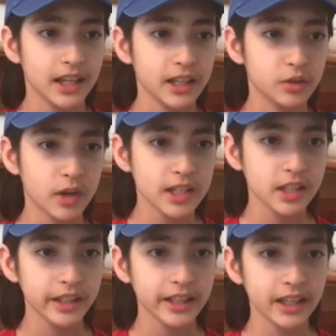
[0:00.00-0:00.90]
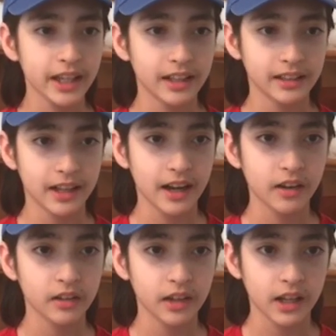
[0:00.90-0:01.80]
In wrestling and
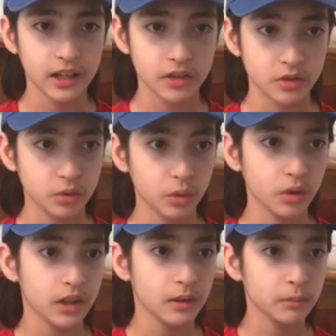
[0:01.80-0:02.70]
Carroll High School,